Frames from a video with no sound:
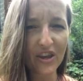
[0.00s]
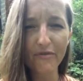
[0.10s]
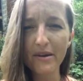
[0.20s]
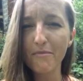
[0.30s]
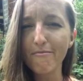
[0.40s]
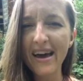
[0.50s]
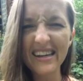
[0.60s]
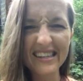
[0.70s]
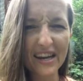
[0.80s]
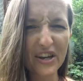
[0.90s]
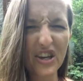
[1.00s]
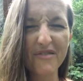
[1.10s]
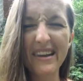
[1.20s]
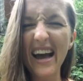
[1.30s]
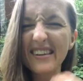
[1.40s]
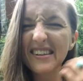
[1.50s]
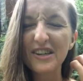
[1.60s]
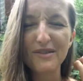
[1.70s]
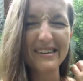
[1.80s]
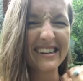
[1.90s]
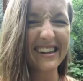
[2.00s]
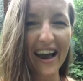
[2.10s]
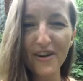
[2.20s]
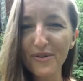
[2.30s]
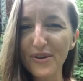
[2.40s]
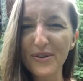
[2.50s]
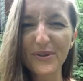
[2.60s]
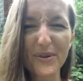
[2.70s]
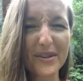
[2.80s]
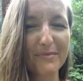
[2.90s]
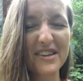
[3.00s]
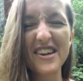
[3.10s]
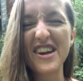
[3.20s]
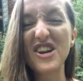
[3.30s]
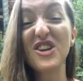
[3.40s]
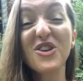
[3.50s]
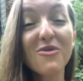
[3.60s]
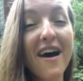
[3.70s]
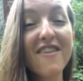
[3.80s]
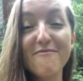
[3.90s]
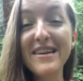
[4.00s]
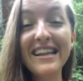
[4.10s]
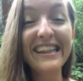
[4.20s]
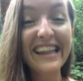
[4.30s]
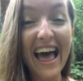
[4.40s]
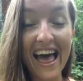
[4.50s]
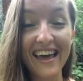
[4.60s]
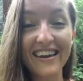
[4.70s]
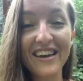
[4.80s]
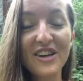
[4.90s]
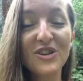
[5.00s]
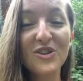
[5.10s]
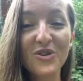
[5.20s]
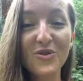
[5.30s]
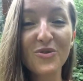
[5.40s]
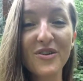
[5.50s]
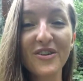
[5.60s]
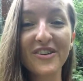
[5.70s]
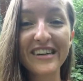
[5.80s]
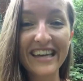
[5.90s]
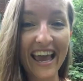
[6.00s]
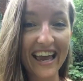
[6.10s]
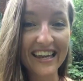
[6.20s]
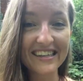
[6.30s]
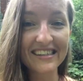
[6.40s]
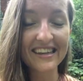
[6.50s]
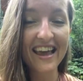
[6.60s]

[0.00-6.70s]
you've been meditating, you've been asking to be aligned with your soul's mission, and you have been led to create